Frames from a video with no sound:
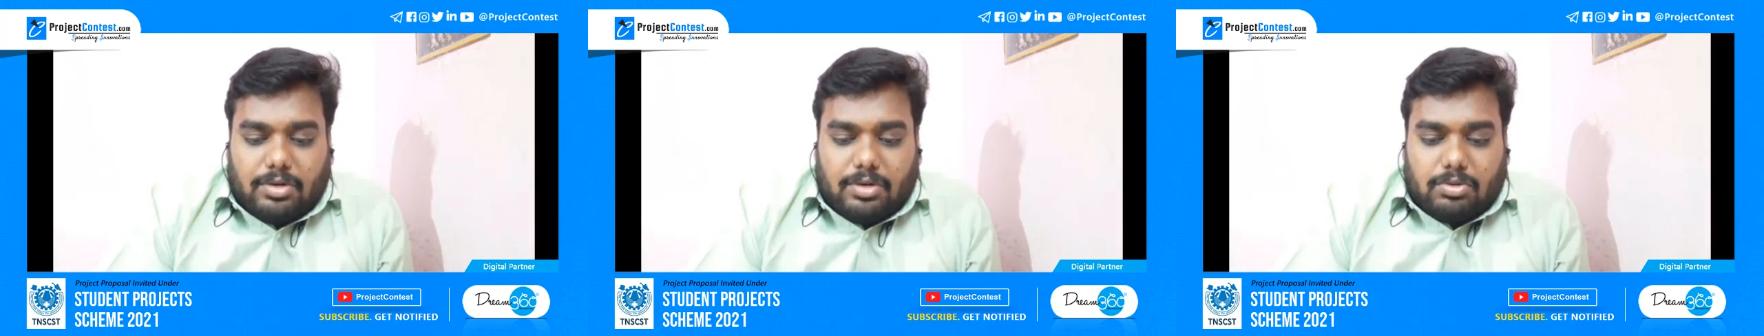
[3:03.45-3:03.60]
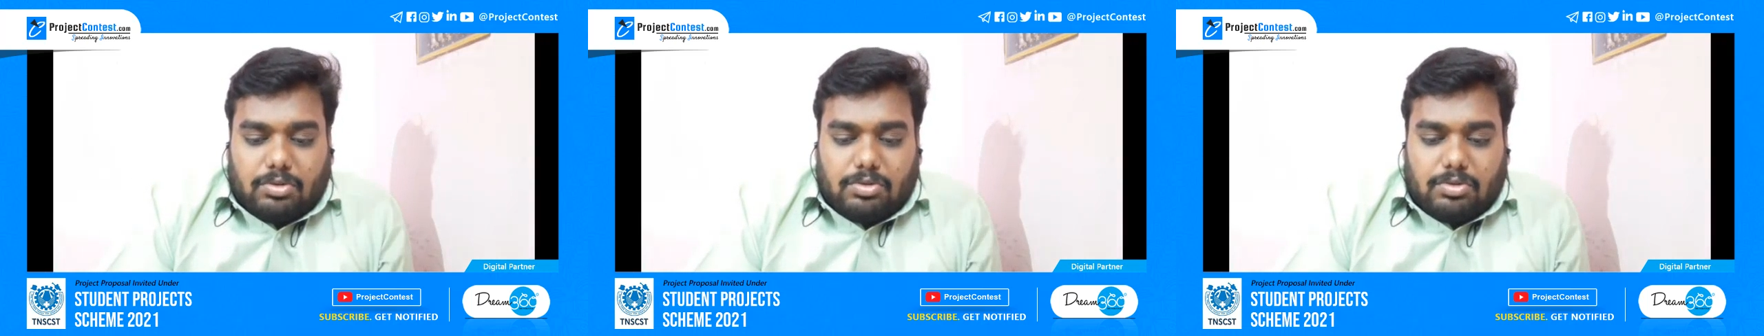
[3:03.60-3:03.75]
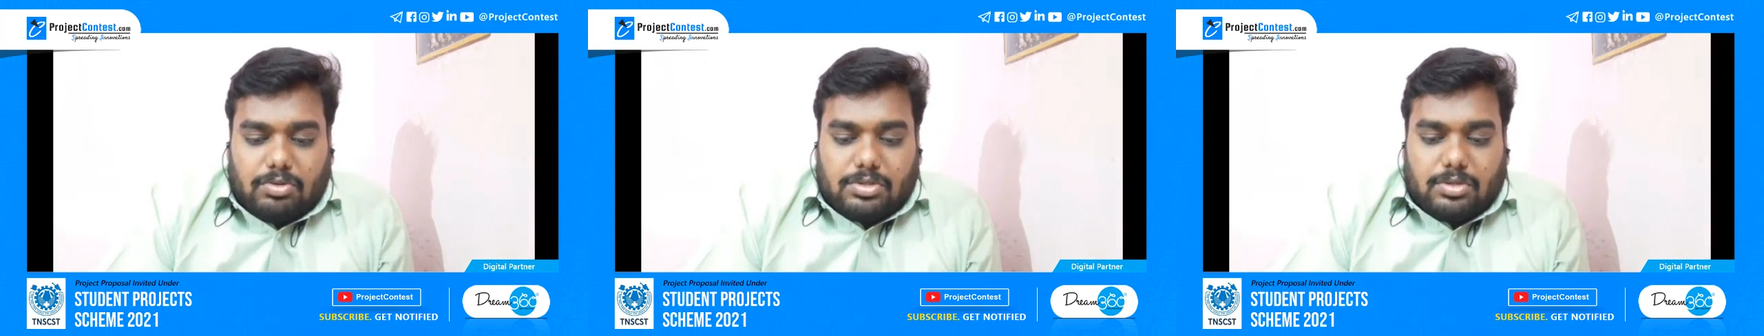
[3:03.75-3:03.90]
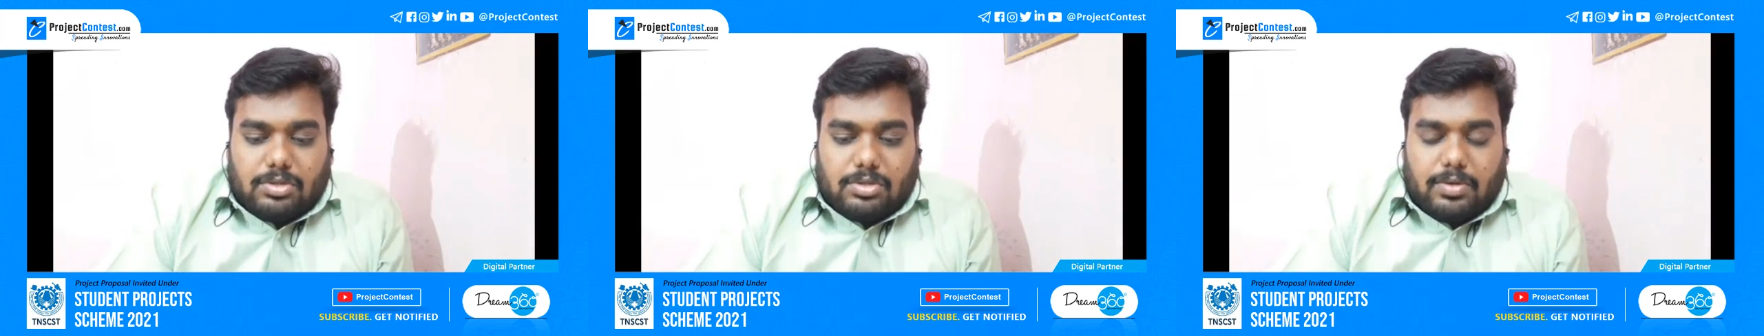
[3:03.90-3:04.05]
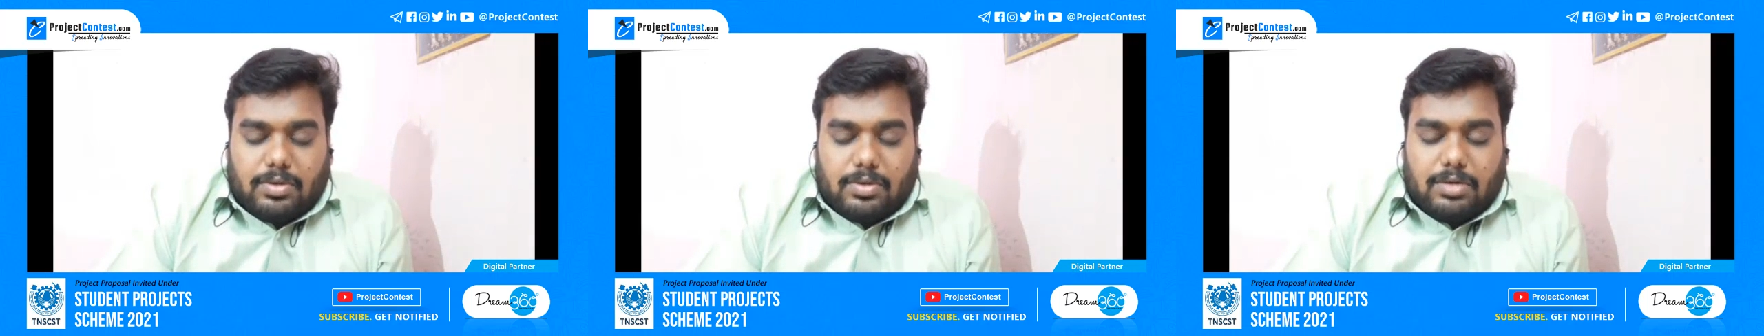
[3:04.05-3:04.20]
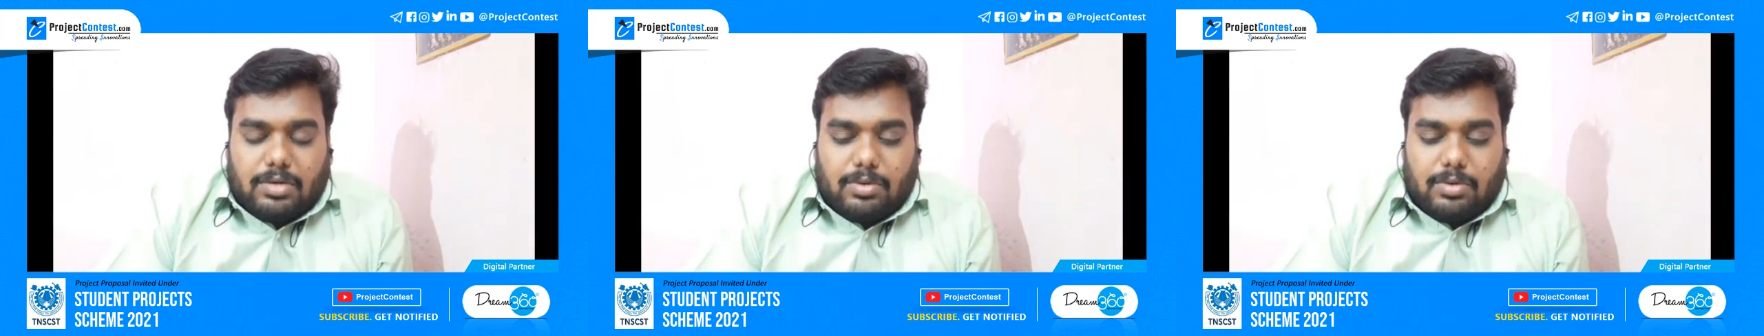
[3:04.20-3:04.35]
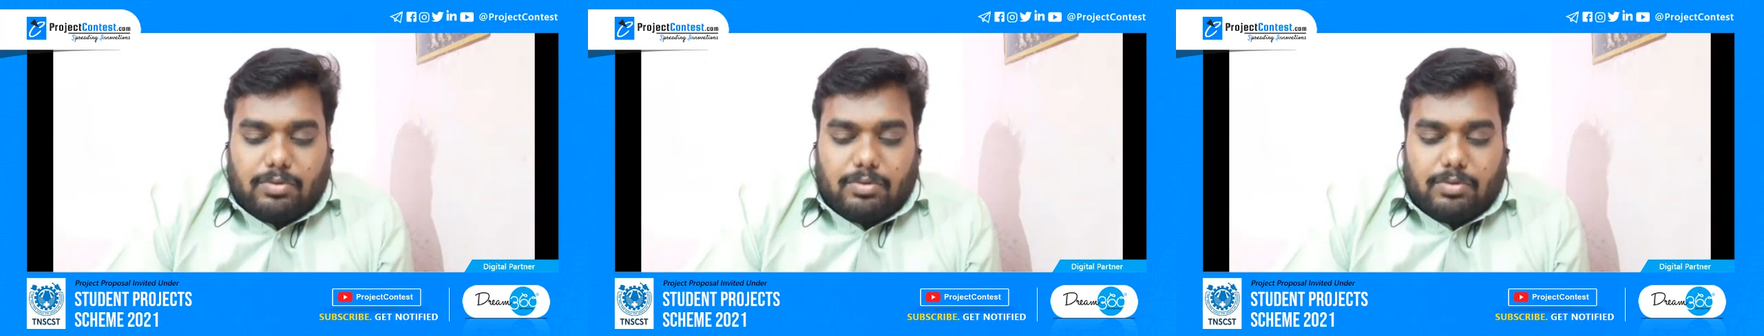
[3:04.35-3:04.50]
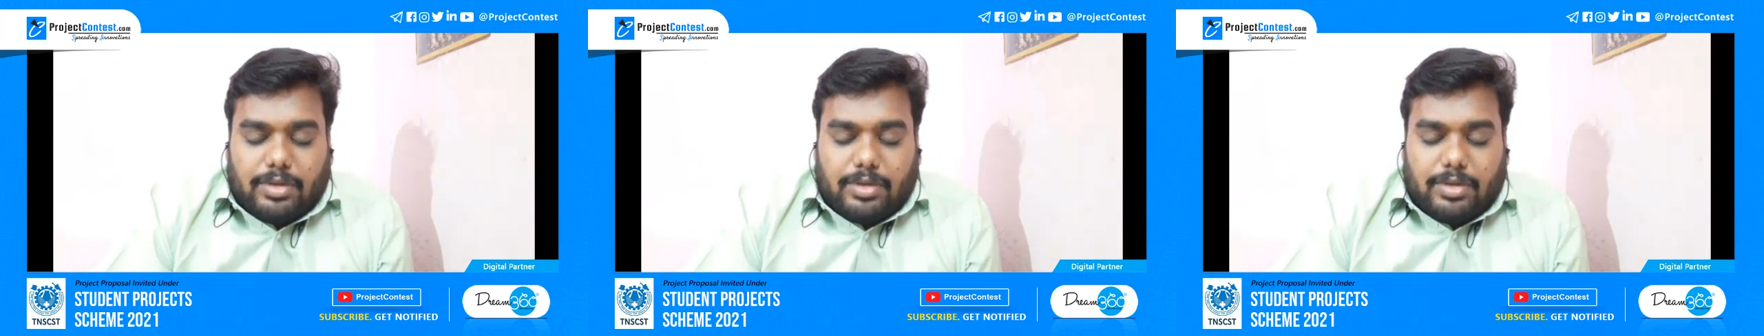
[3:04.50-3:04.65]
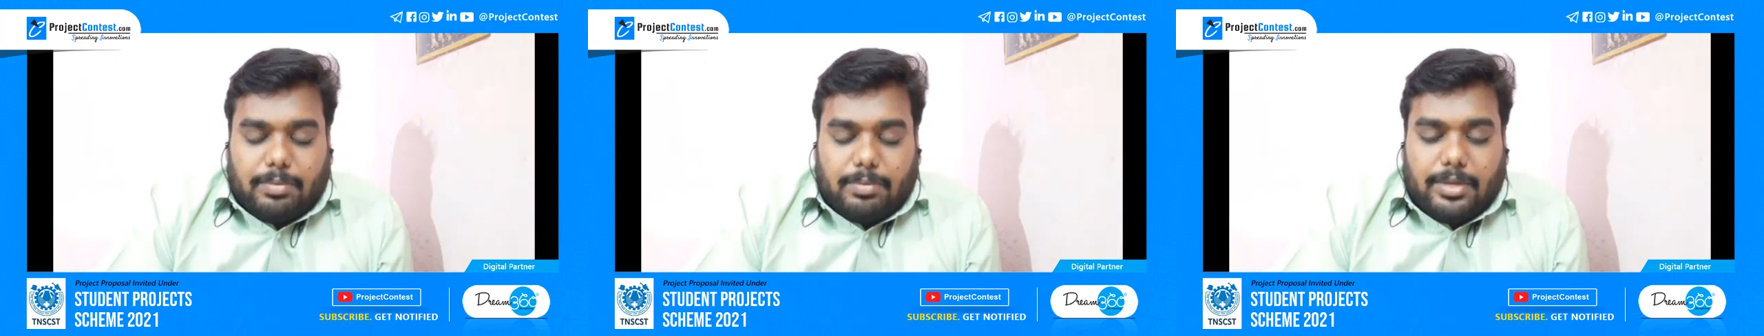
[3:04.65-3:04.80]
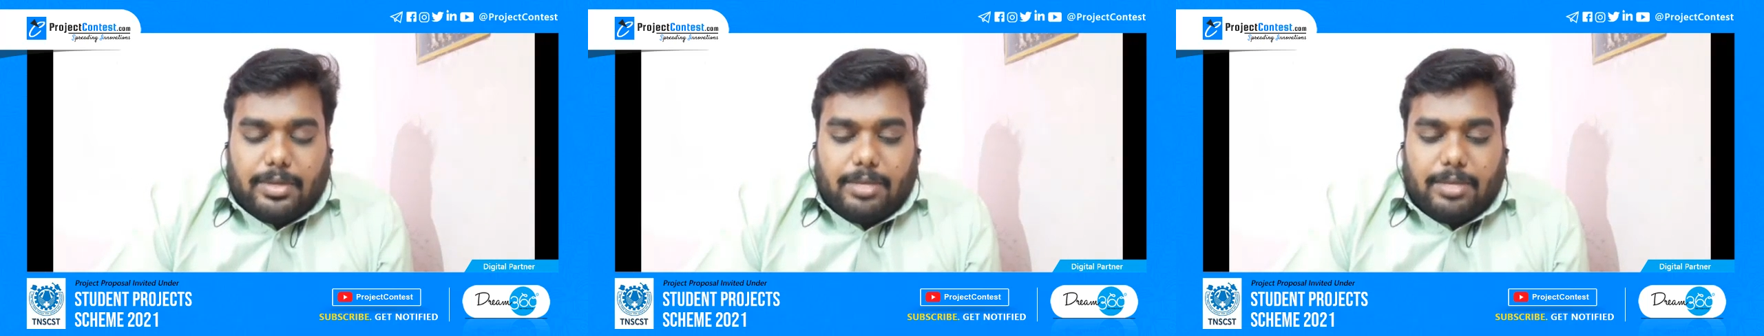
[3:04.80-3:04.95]
2021,
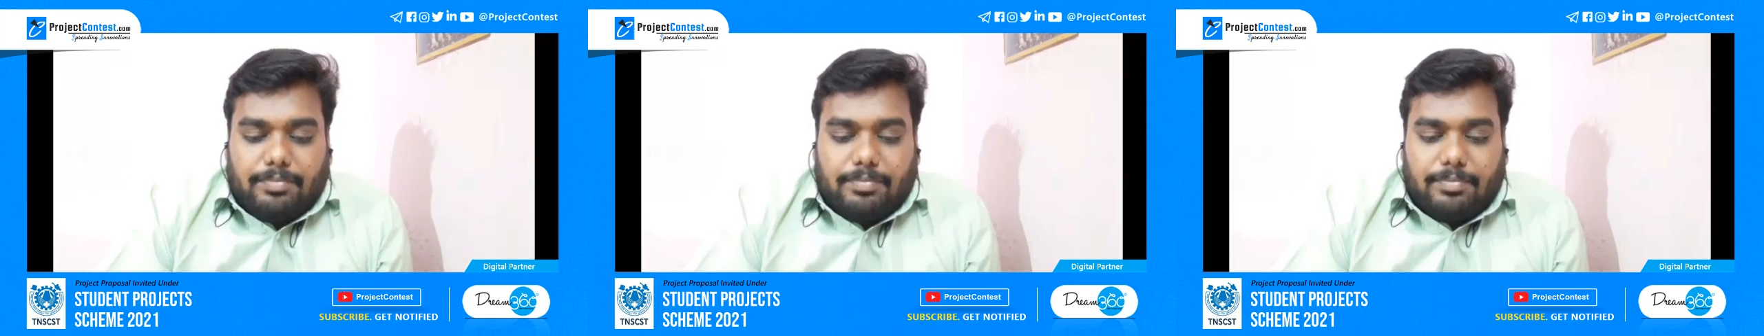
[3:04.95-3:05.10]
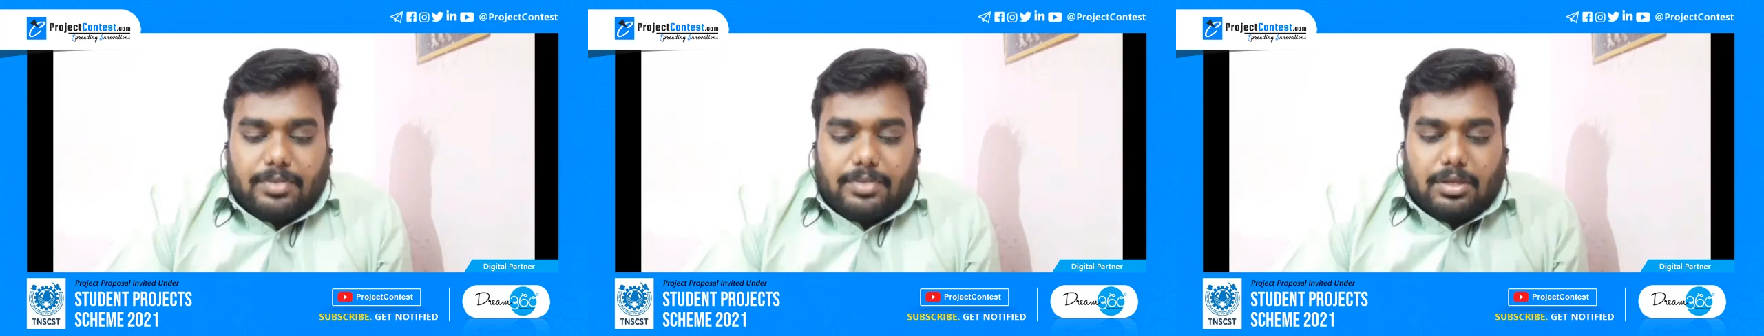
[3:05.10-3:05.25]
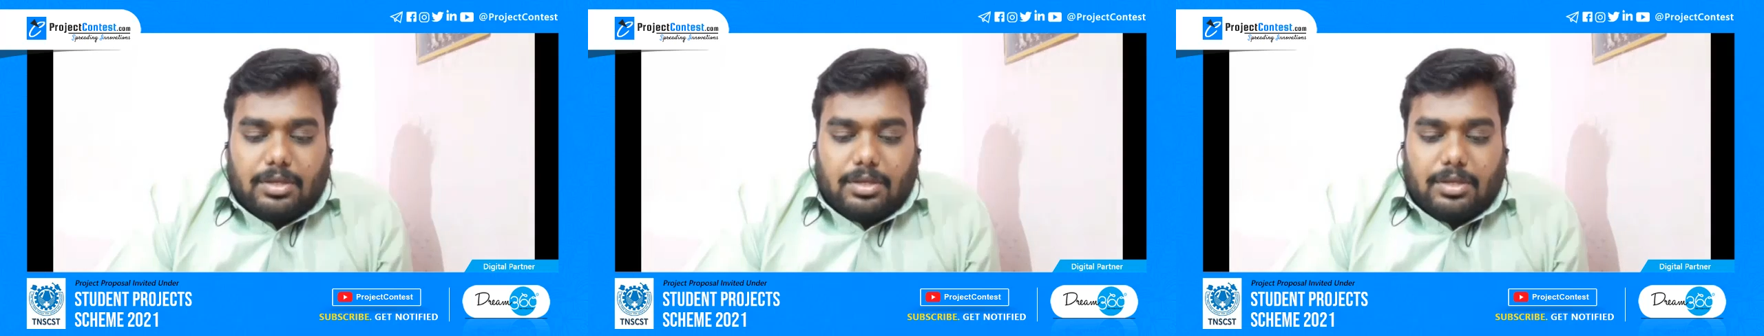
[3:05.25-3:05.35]
5 p.m.